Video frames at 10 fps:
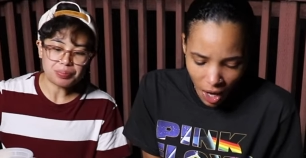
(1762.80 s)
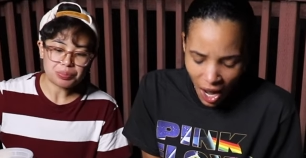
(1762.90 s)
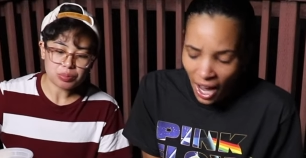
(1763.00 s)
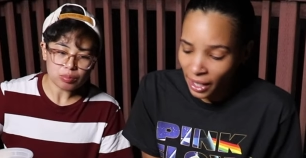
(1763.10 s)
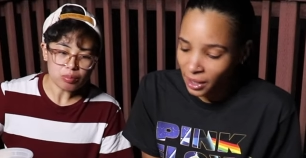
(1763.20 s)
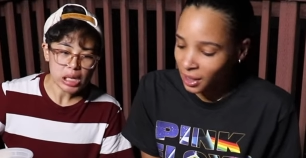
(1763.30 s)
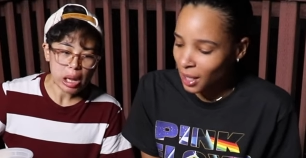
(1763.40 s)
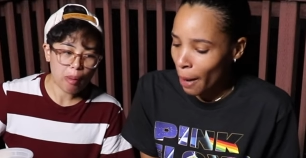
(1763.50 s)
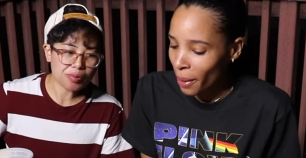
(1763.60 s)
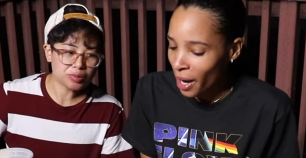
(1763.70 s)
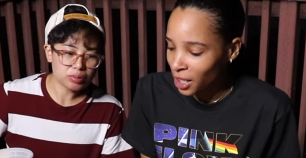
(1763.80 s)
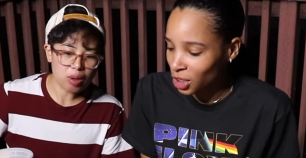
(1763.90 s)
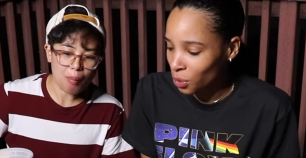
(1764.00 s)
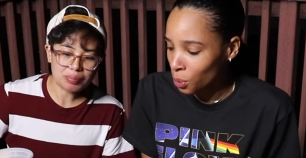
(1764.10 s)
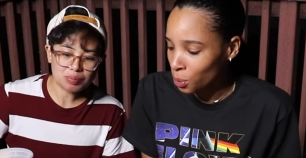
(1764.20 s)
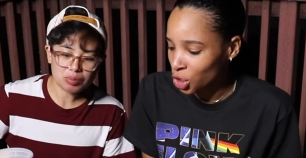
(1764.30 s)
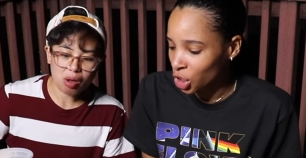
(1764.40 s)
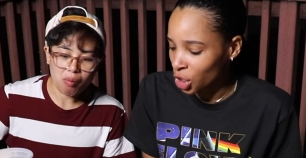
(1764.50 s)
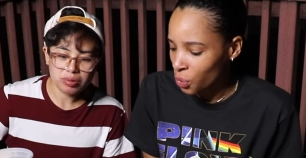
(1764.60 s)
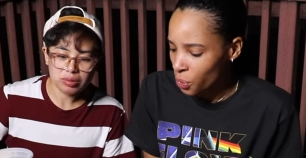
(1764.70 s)
Speaker 1: I had to stop her and ask her what was she
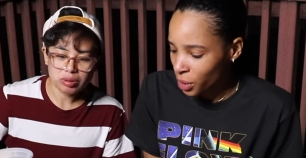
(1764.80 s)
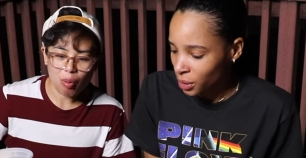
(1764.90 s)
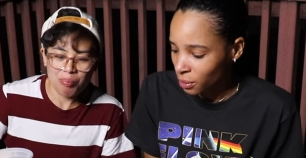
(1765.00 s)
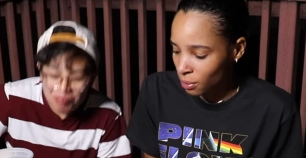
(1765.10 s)
doing.